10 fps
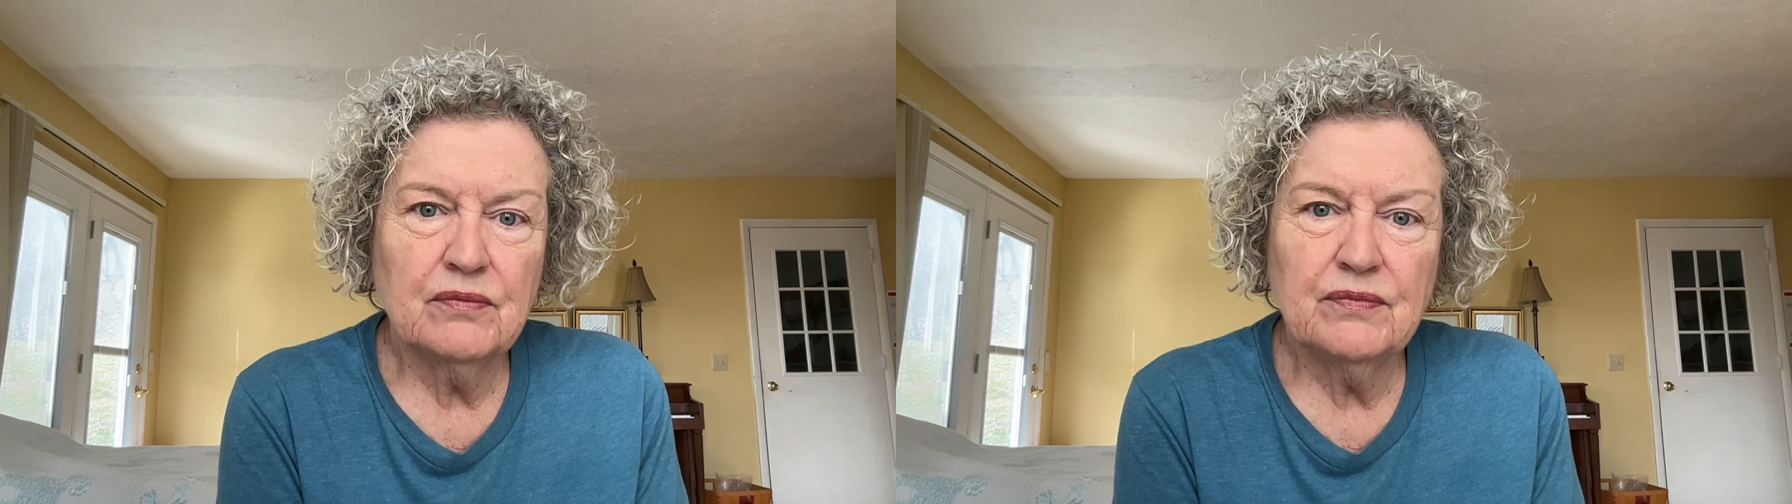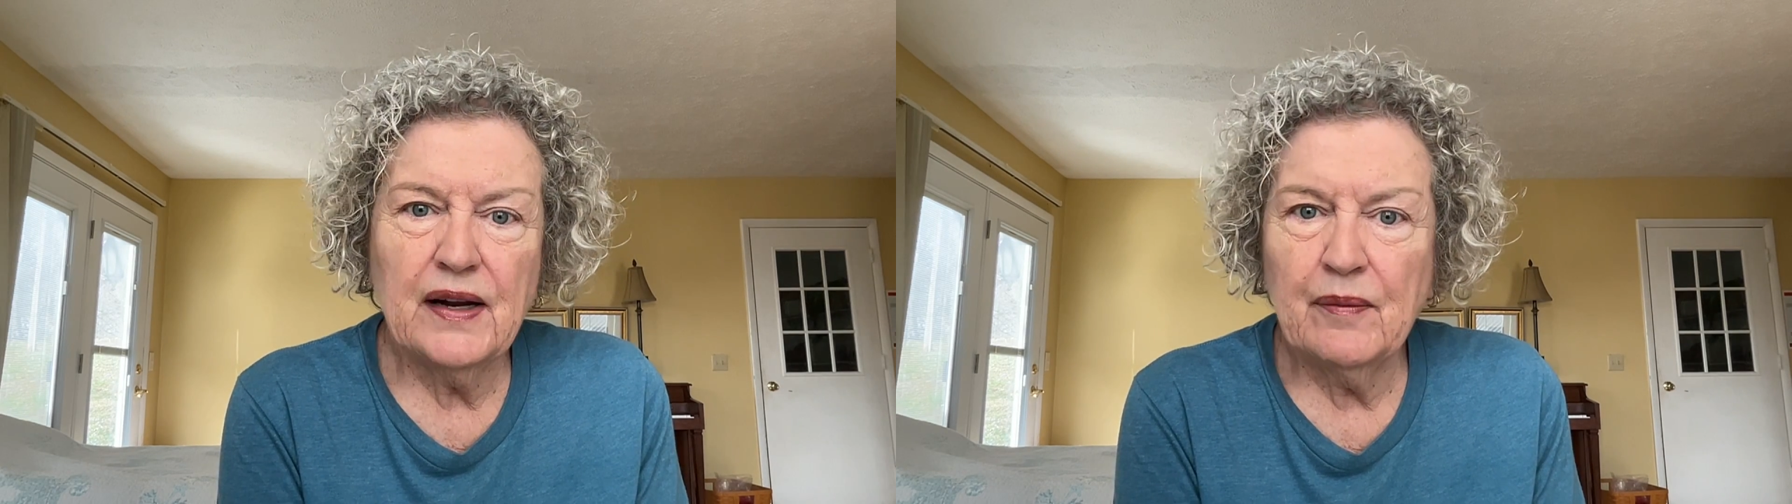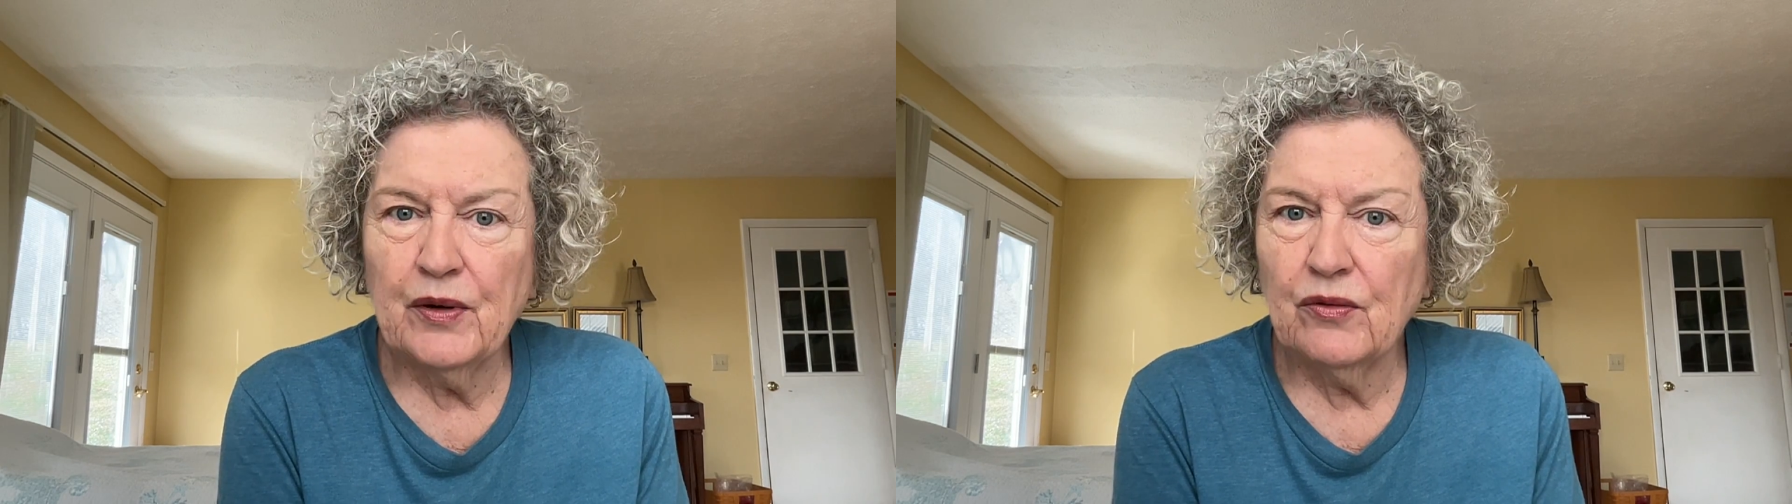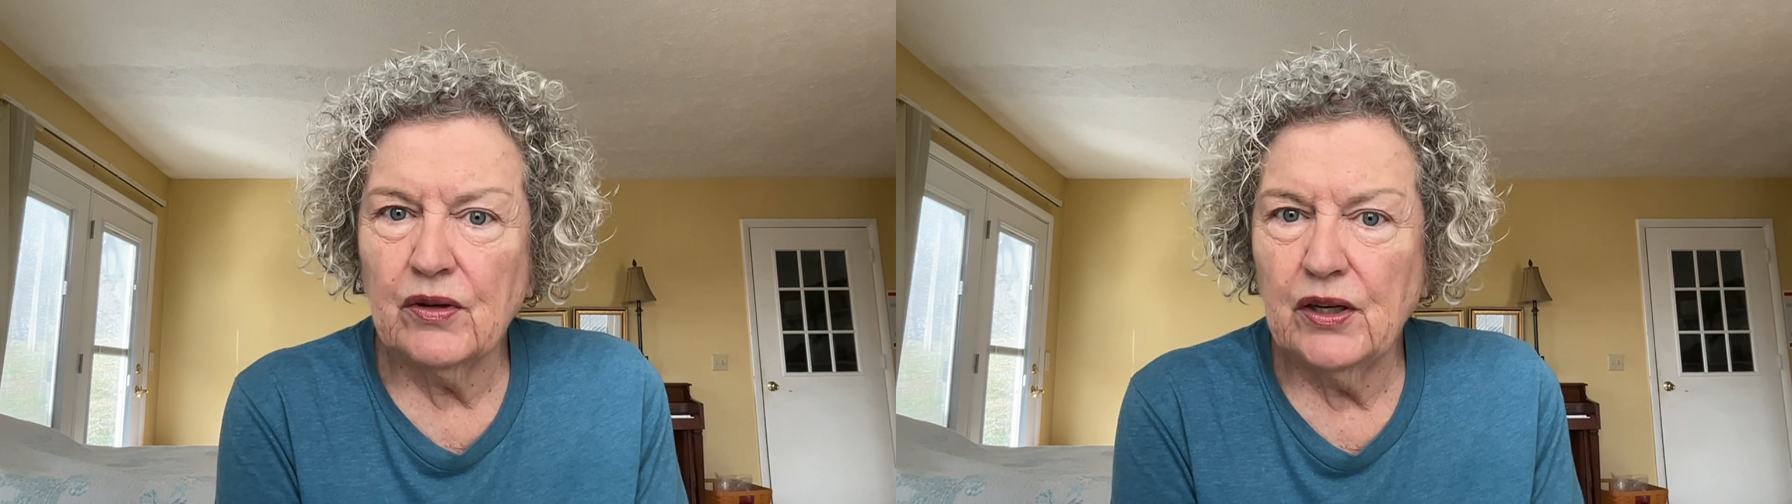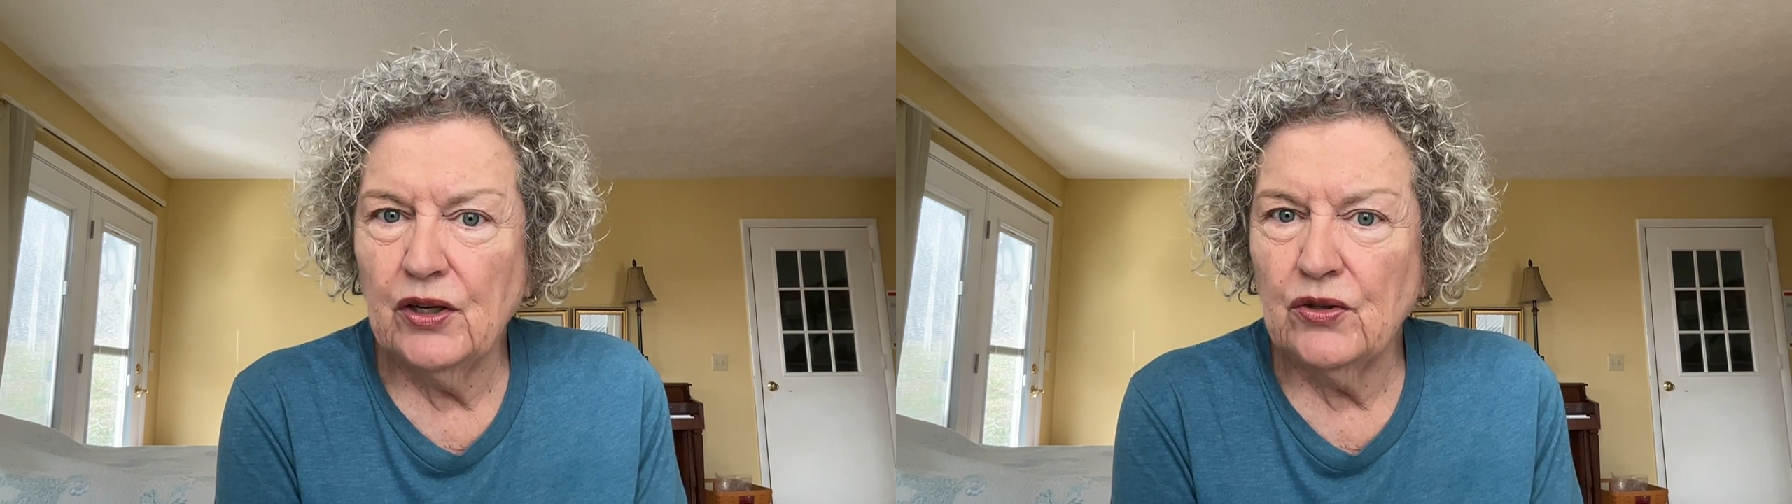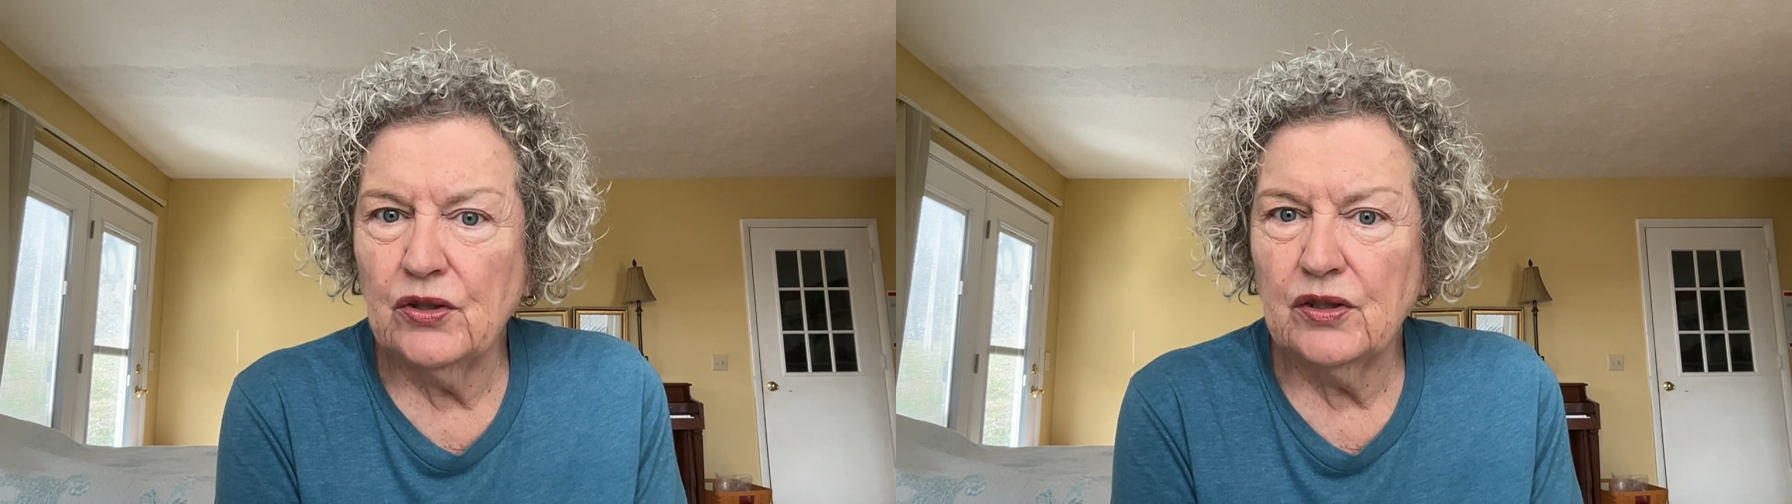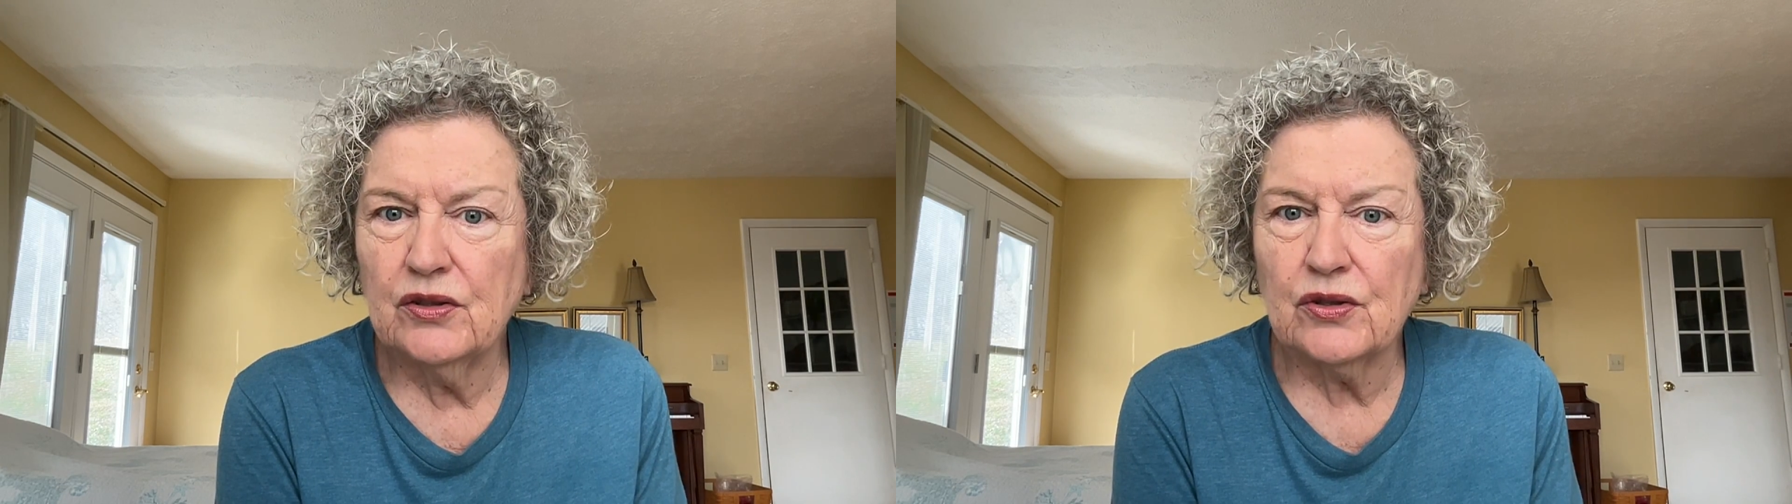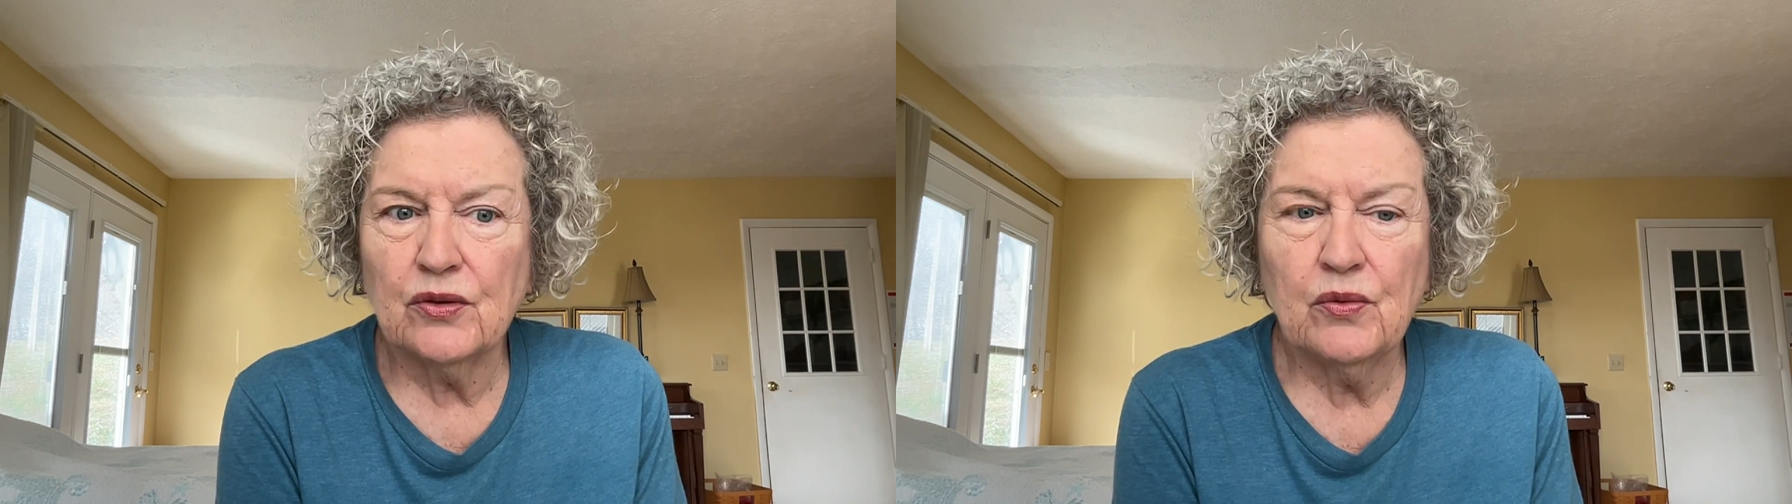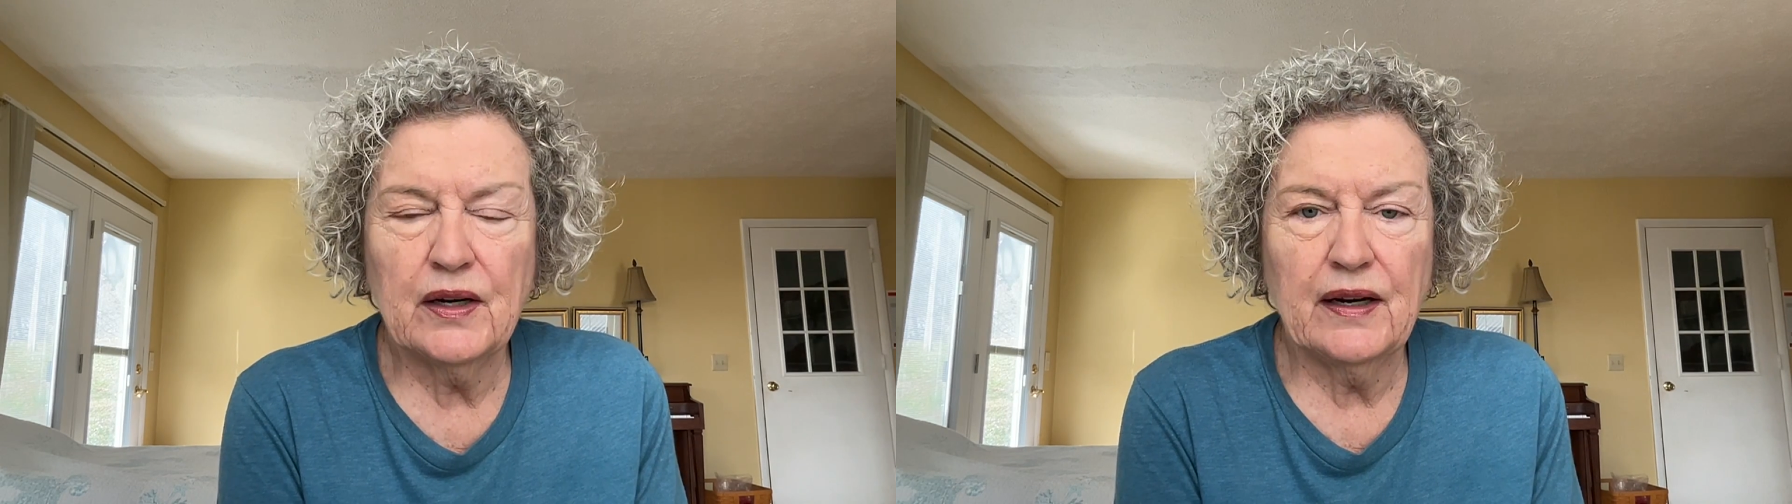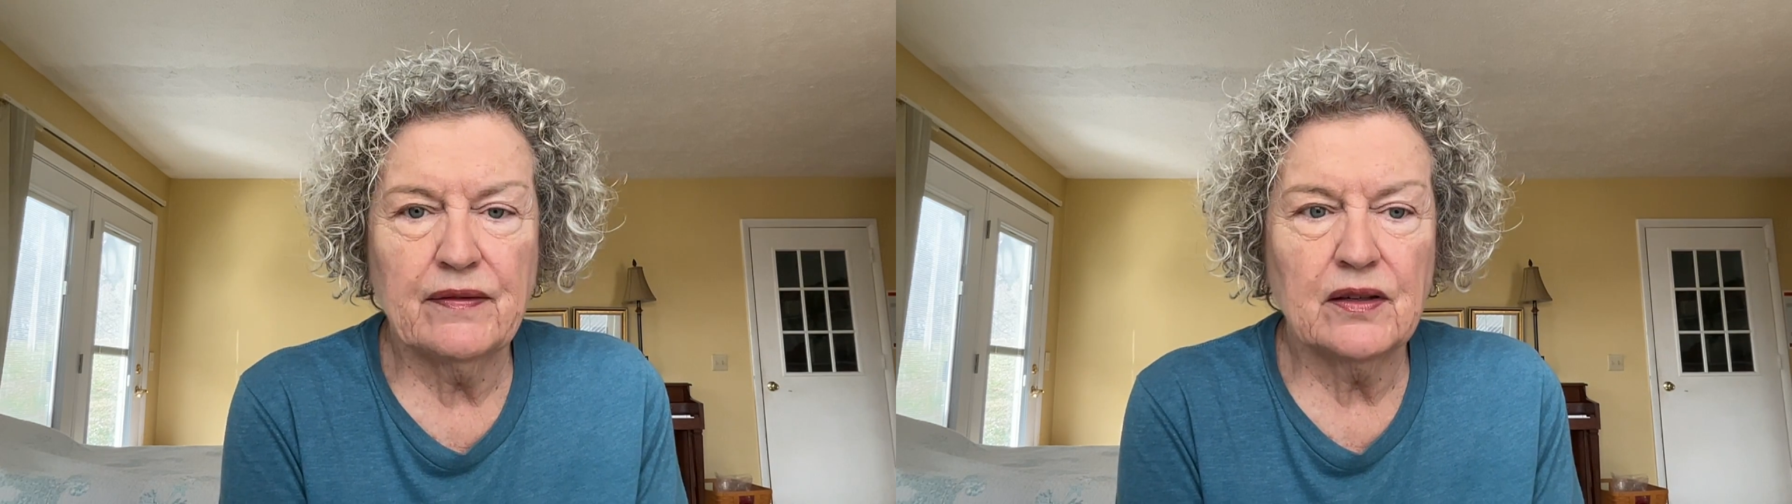family reunions or
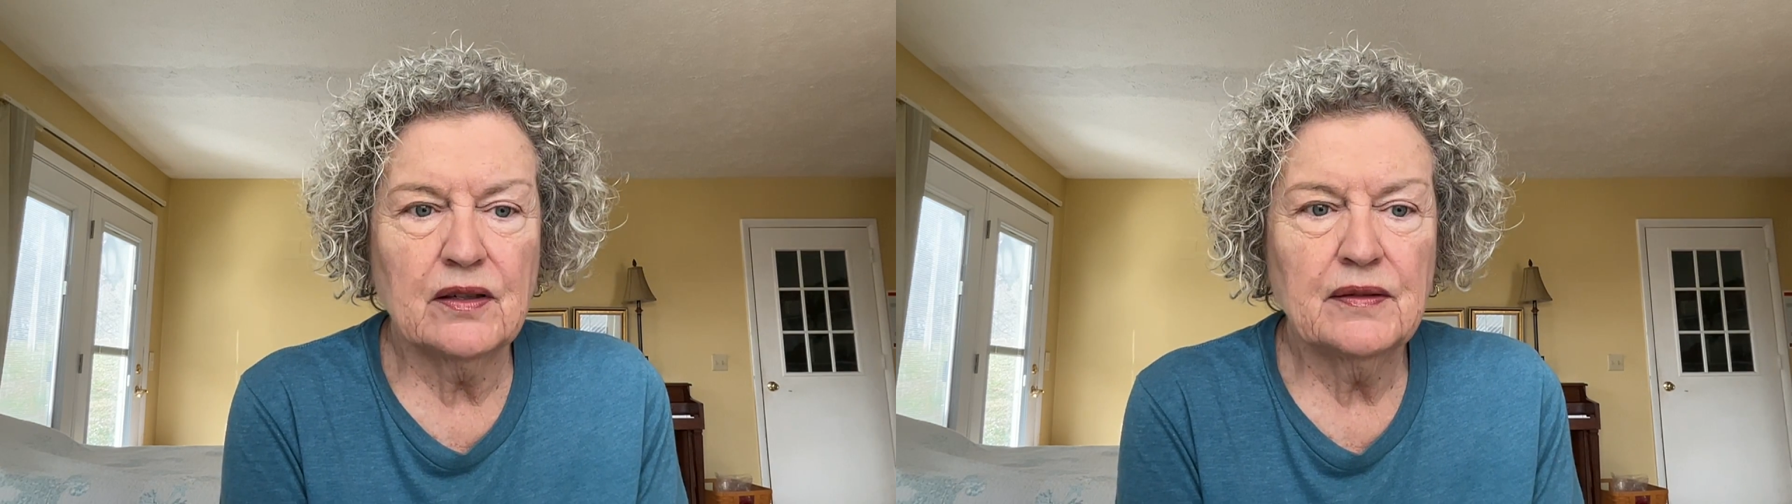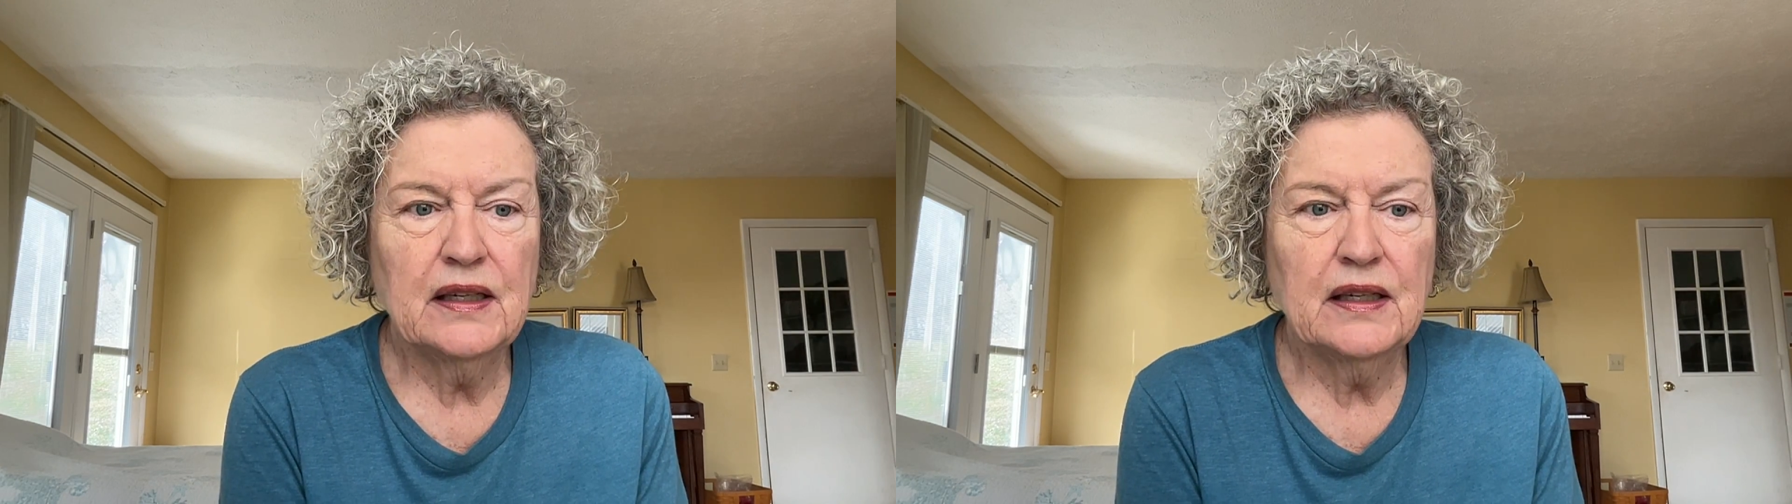whatever.